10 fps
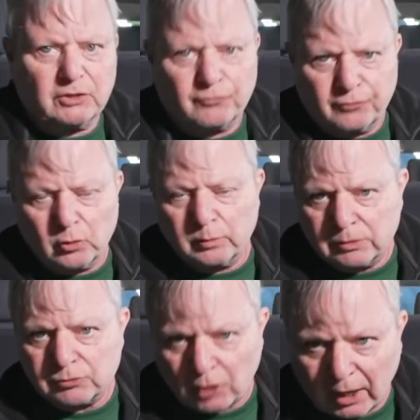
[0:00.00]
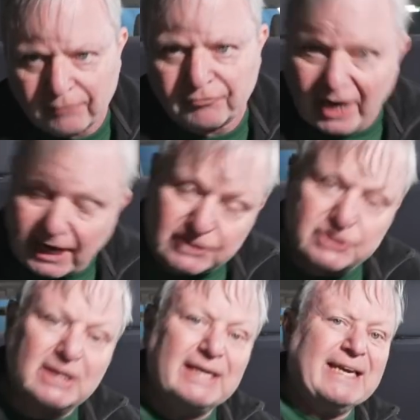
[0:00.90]
four-wheel drive
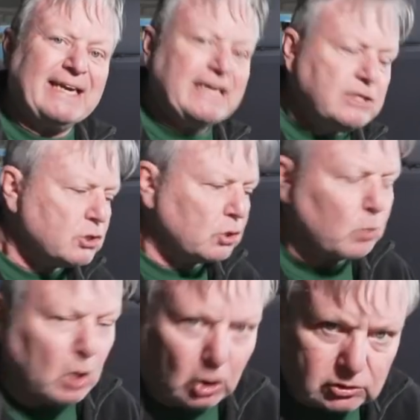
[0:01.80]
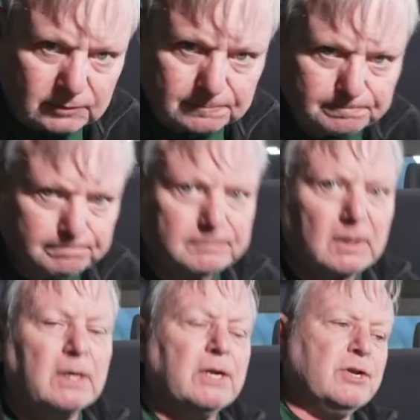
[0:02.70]
vans in the world.
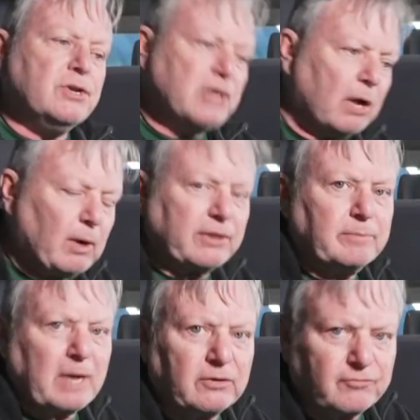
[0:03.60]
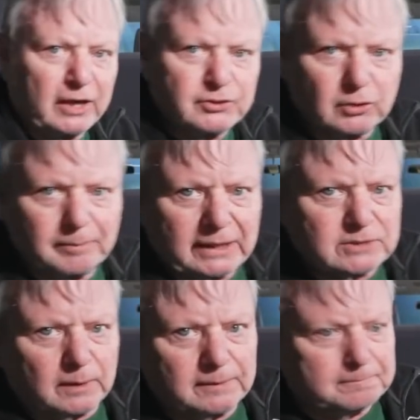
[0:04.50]
No other manufacturer makes one.